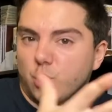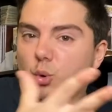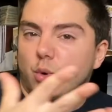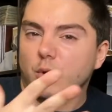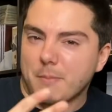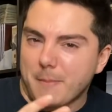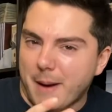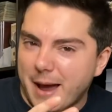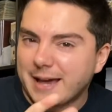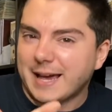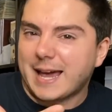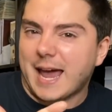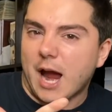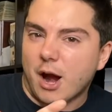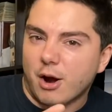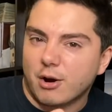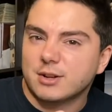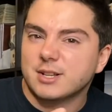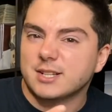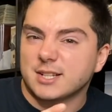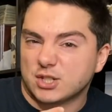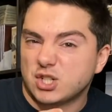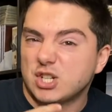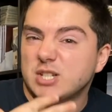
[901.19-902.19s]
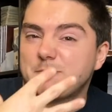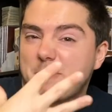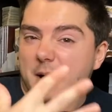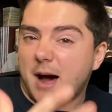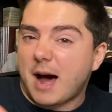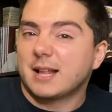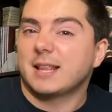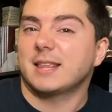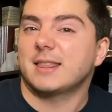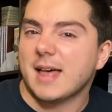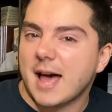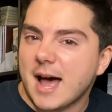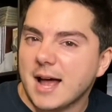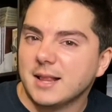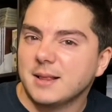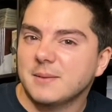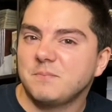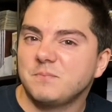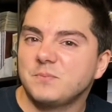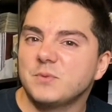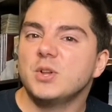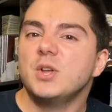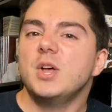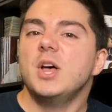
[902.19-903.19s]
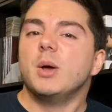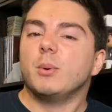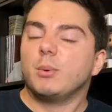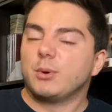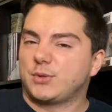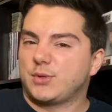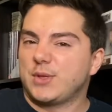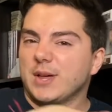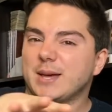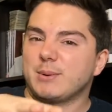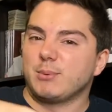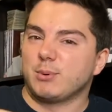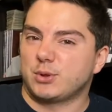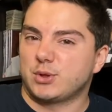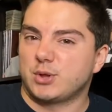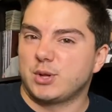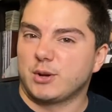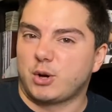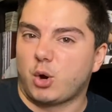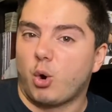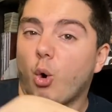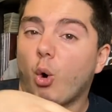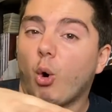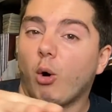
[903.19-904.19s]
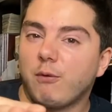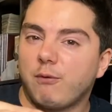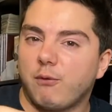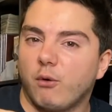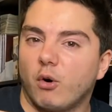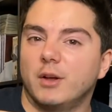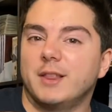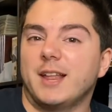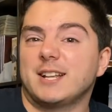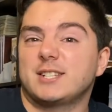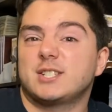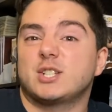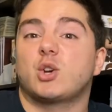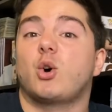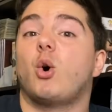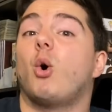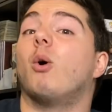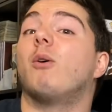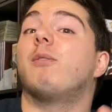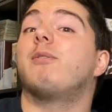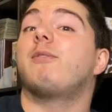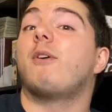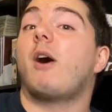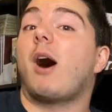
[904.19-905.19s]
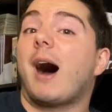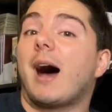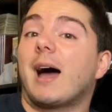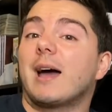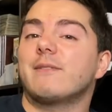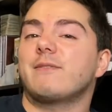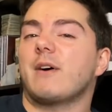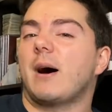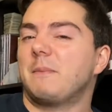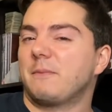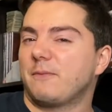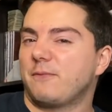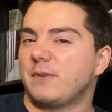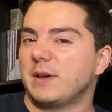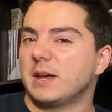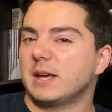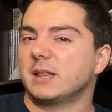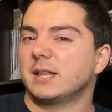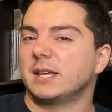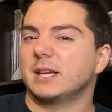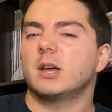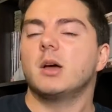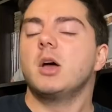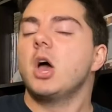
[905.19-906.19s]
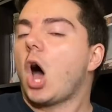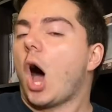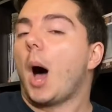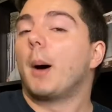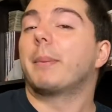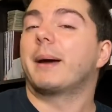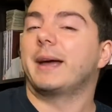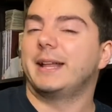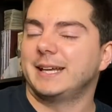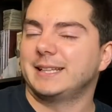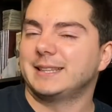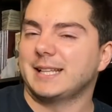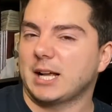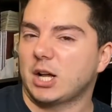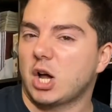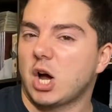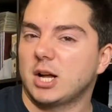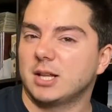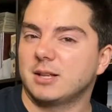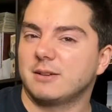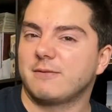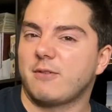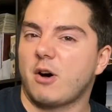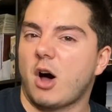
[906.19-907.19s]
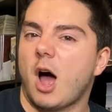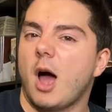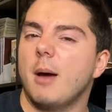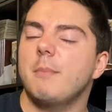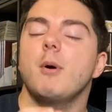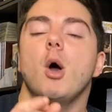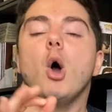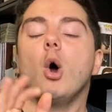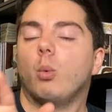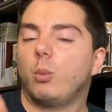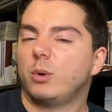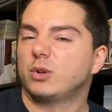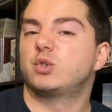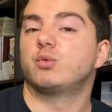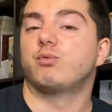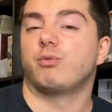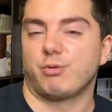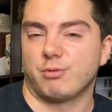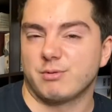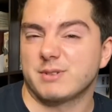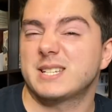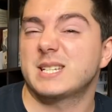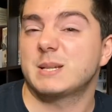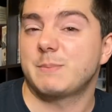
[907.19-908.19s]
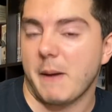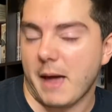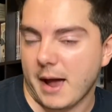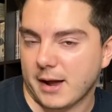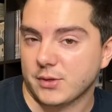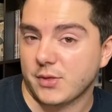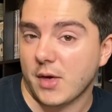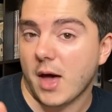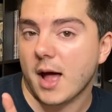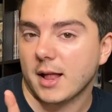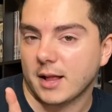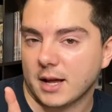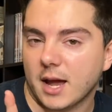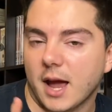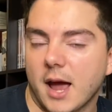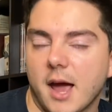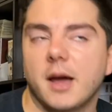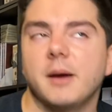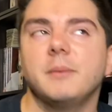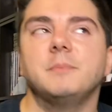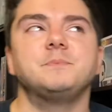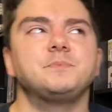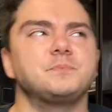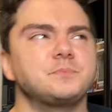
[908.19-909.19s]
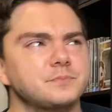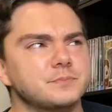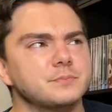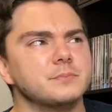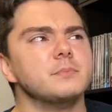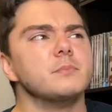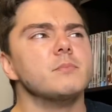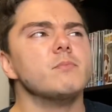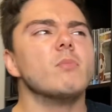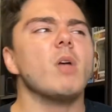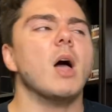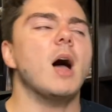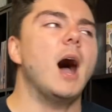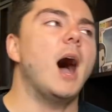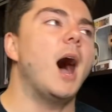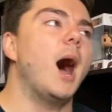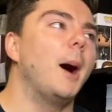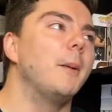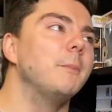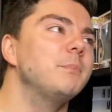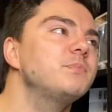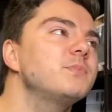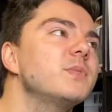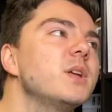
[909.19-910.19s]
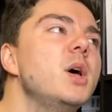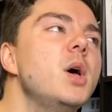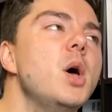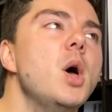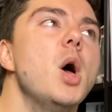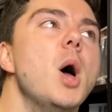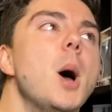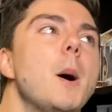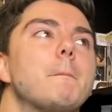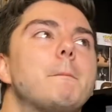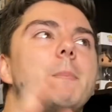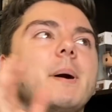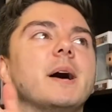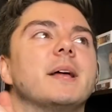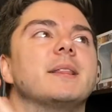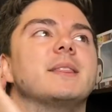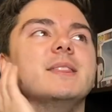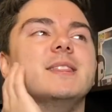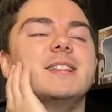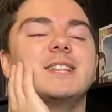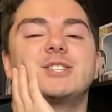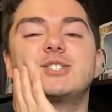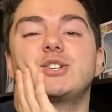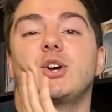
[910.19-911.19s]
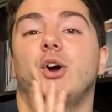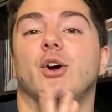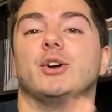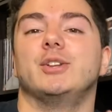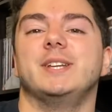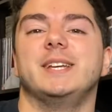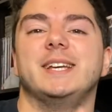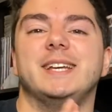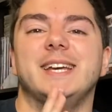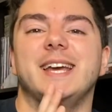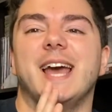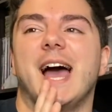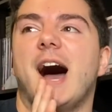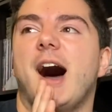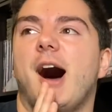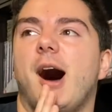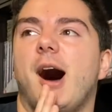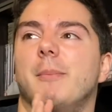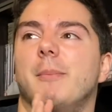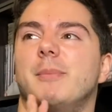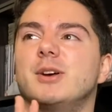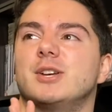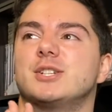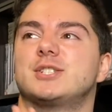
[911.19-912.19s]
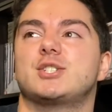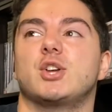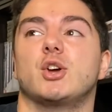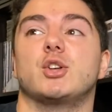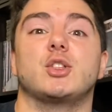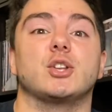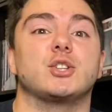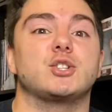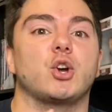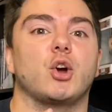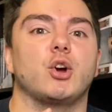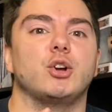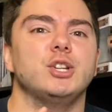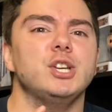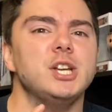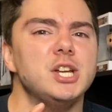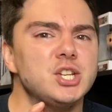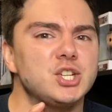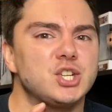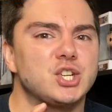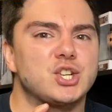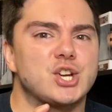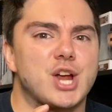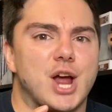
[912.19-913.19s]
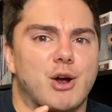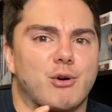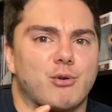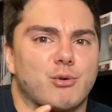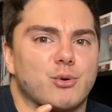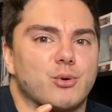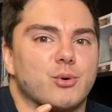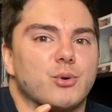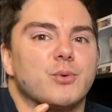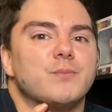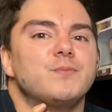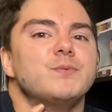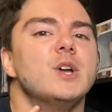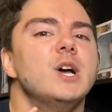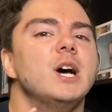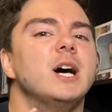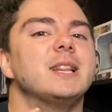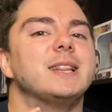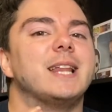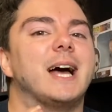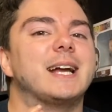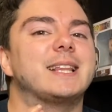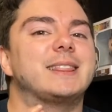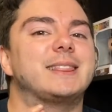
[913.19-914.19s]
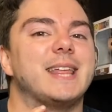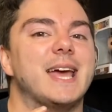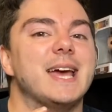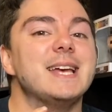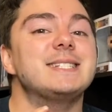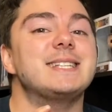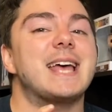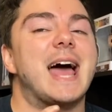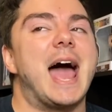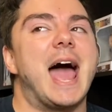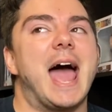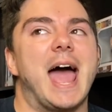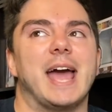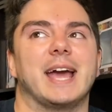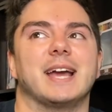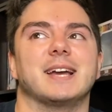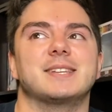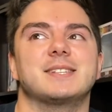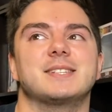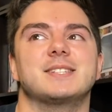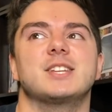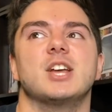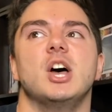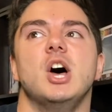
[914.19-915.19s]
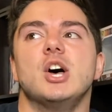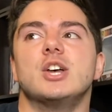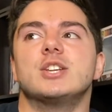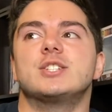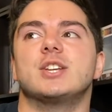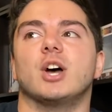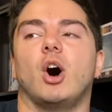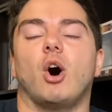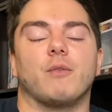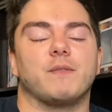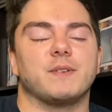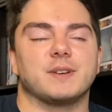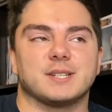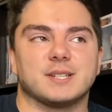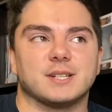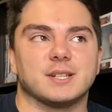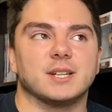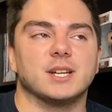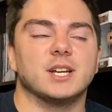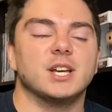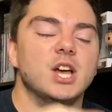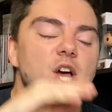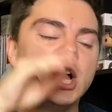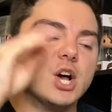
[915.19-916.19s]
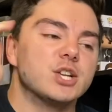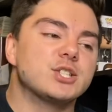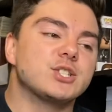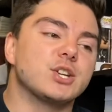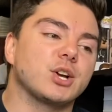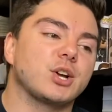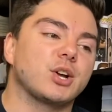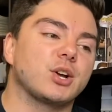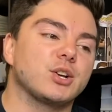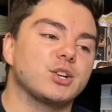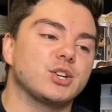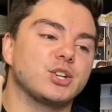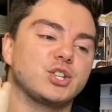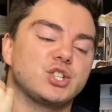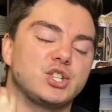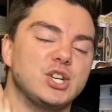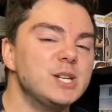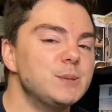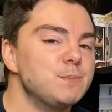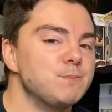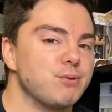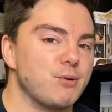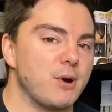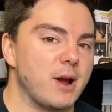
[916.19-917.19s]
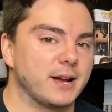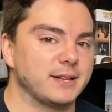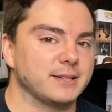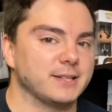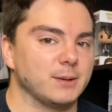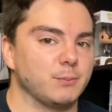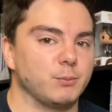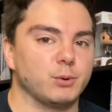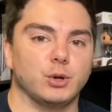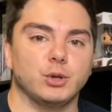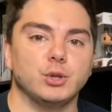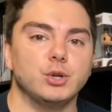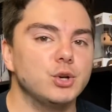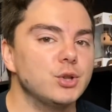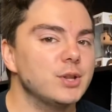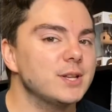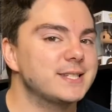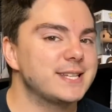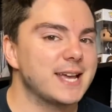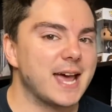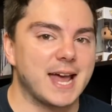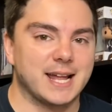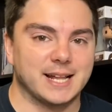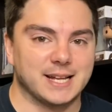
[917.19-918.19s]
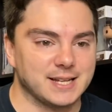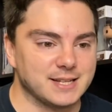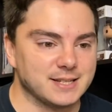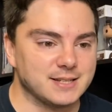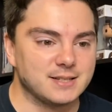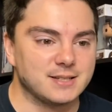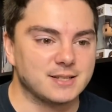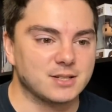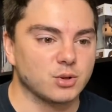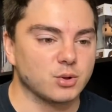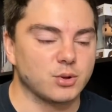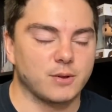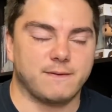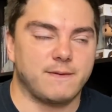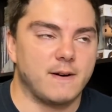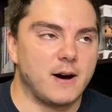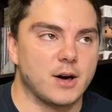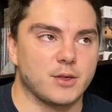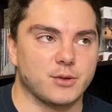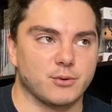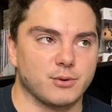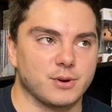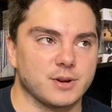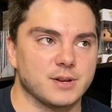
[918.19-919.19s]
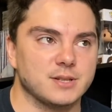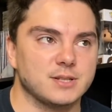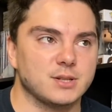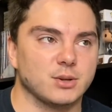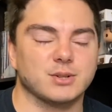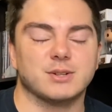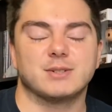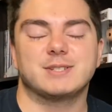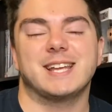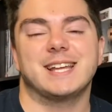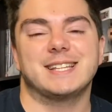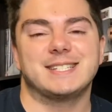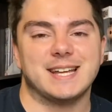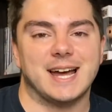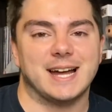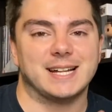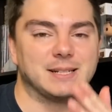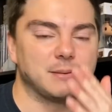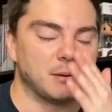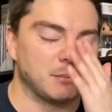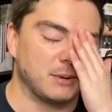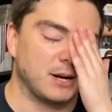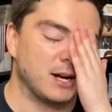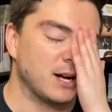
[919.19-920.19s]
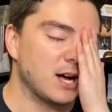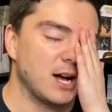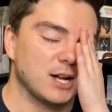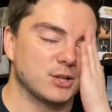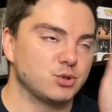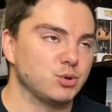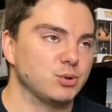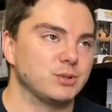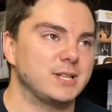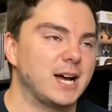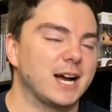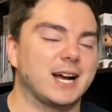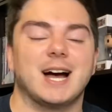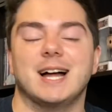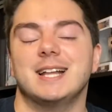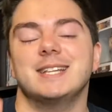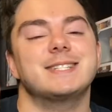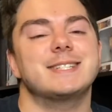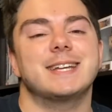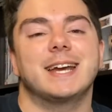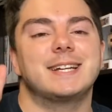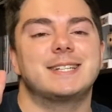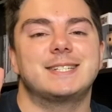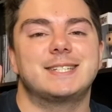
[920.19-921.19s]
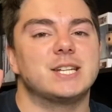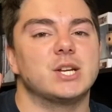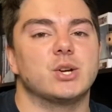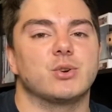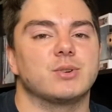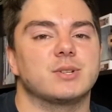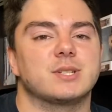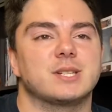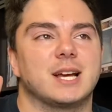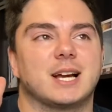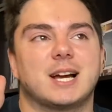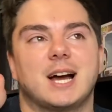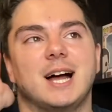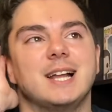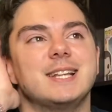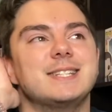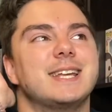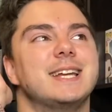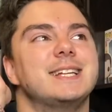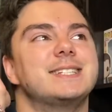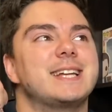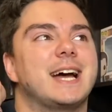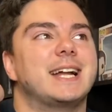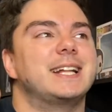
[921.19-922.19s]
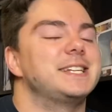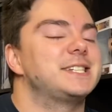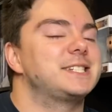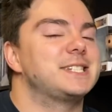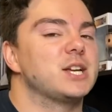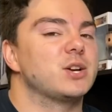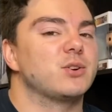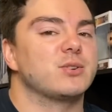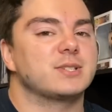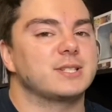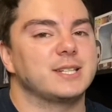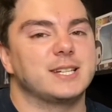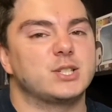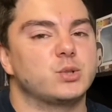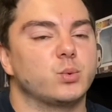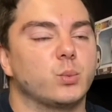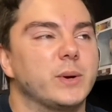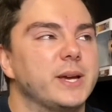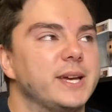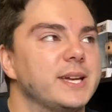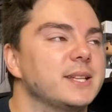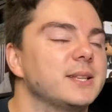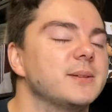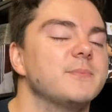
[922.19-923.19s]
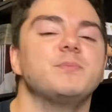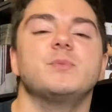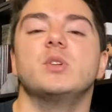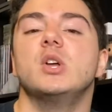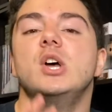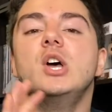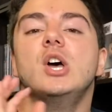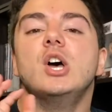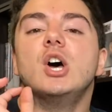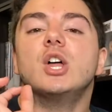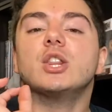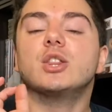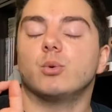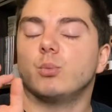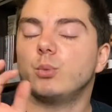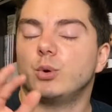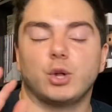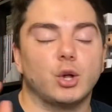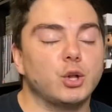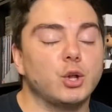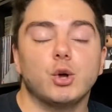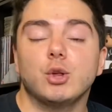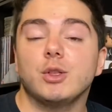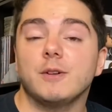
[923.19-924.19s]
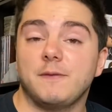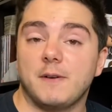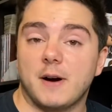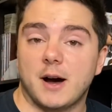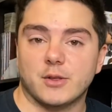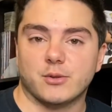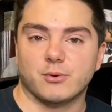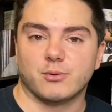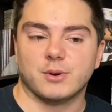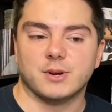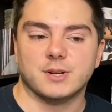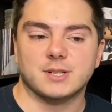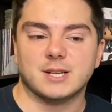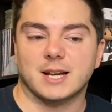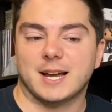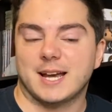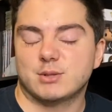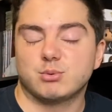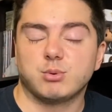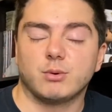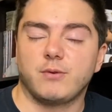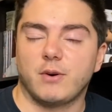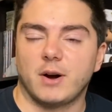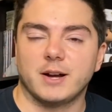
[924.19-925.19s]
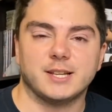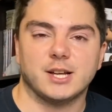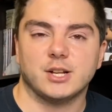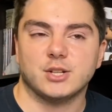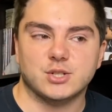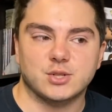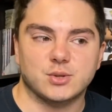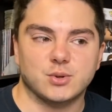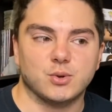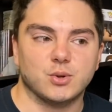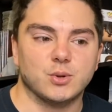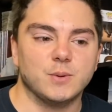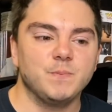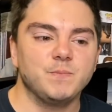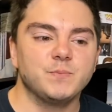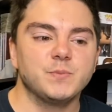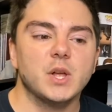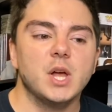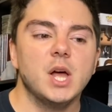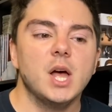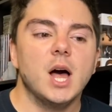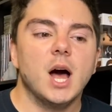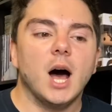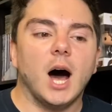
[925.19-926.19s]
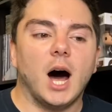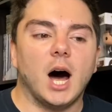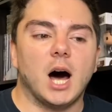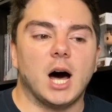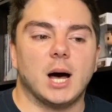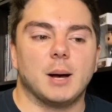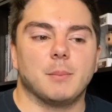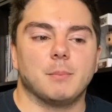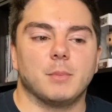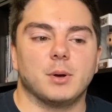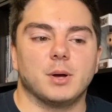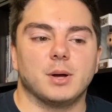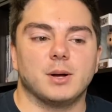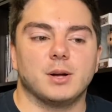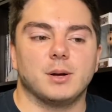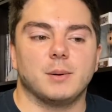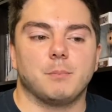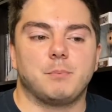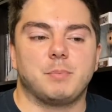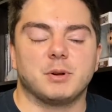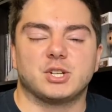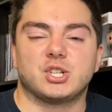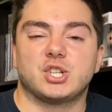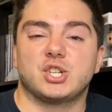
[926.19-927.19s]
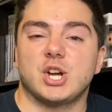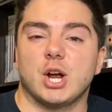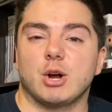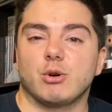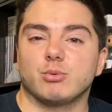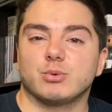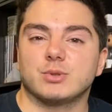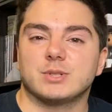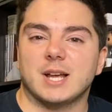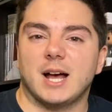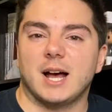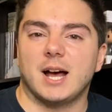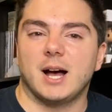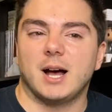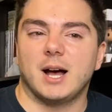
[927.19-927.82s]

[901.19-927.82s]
all the main characters. Like she's part of that. With the core four, that's the core five, I'm getting that kind of vibe, which we respect that, okay? But Tony, so the Tony and Cheryl, like, there's angst. So, obviously, so she's pregnant. We don't know who the dad is, or the father is. I'm going to say daddy. I'm like, I can't say it seriously. I can't say daddy seriously. It's weird. We don't know who the father is. I guess we'll find out soon. But Cheryl's